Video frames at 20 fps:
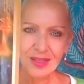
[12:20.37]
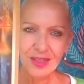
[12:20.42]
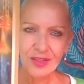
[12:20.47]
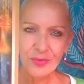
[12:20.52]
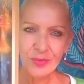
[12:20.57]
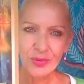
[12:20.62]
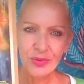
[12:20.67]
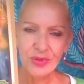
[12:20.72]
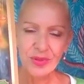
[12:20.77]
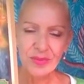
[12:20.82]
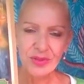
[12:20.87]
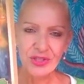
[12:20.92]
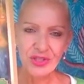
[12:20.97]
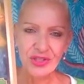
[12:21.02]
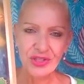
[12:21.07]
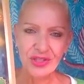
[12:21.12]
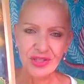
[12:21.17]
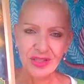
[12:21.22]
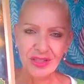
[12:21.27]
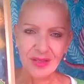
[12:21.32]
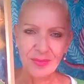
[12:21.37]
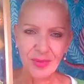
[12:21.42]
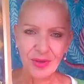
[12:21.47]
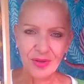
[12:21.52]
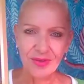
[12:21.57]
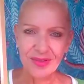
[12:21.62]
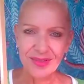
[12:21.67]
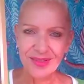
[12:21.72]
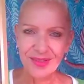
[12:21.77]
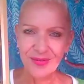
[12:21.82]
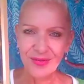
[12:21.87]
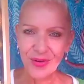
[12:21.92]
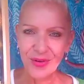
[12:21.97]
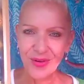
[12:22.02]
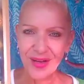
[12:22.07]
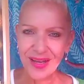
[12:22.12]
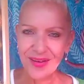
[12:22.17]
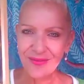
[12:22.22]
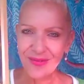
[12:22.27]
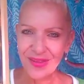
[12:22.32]
You've pulled the magician in the mirror, so you've
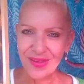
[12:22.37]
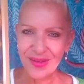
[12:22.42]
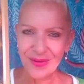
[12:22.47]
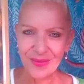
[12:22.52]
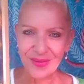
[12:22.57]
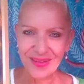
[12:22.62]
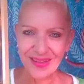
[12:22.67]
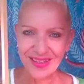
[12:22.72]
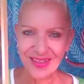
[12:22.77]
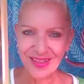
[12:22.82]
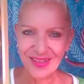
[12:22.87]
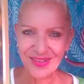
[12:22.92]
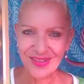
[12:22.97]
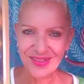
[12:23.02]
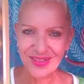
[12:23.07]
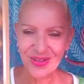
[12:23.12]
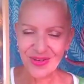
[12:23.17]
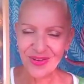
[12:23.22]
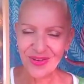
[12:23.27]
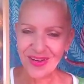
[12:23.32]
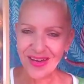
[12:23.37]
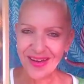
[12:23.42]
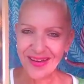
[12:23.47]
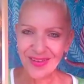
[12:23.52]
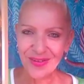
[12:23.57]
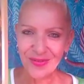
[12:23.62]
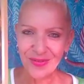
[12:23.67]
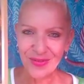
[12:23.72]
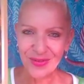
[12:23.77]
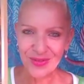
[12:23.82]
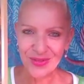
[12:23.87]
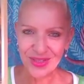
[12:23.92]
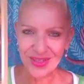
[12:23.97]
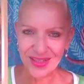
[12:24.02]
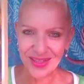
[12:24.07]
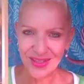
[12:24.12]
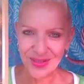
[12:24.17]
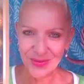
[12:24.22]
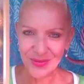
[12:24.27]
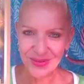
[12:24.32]
got everything within you to create the future
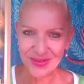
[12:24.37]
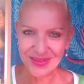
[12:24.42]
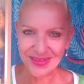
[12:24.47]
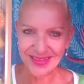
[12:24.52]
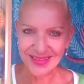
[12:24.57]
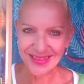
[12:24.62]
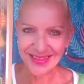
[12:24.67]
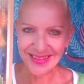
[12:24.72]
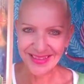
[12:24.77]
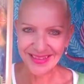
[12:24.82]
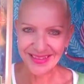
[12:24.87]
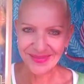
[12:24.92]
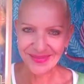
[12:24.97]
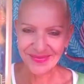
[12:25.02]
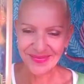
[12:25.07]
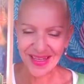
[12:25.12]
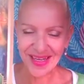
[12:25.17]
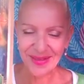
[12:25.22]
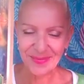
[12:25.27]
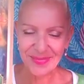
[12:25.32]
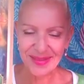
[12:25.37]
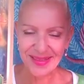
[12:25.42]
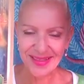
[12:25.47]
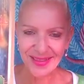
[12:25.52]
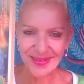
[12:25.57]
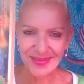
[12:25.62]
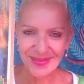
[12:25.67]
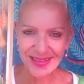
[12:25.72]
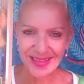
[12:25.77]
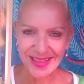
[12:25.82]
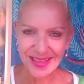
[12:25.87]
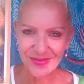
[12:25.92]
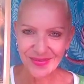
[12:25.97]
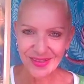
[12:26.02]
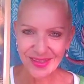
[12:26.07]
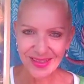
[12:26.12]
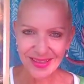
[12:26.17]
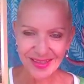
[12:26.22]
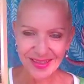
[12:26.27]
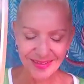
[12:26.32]
that you want, yeah? Absolutely
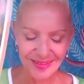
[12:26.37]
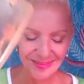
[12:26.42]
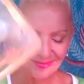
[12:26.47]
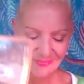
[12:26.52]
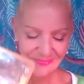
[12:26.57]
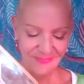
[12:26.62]
everything.